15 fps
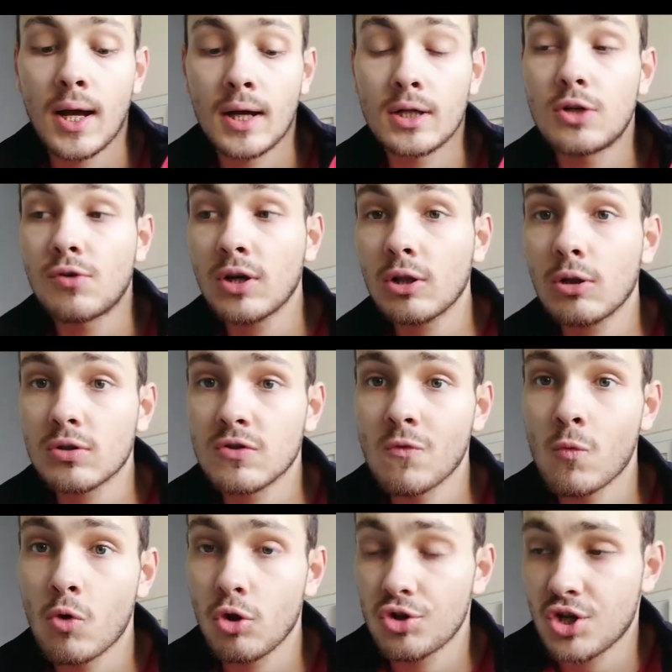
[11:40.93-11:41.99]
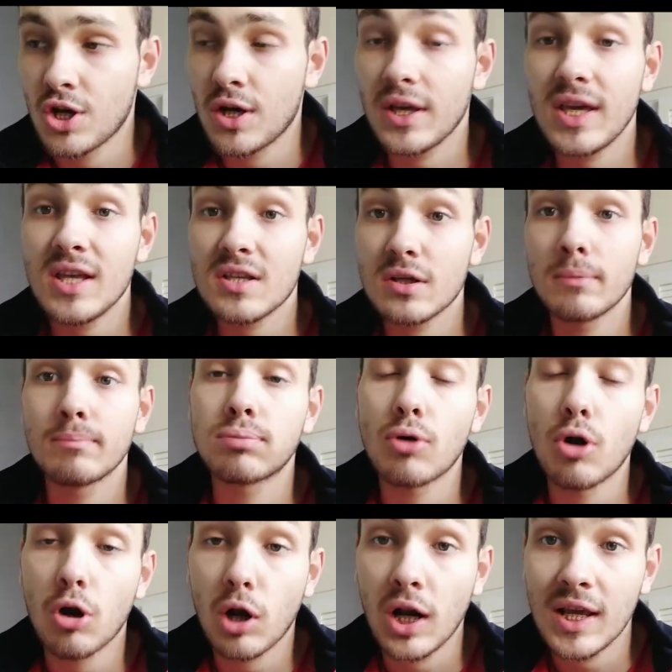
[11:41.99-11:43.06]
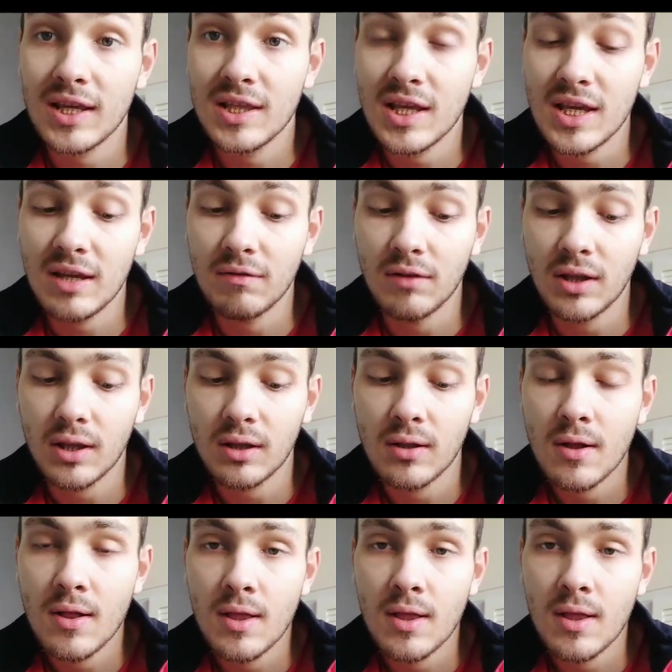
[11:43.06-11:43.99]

Drink lots of water. Eat some broccoli in the evening.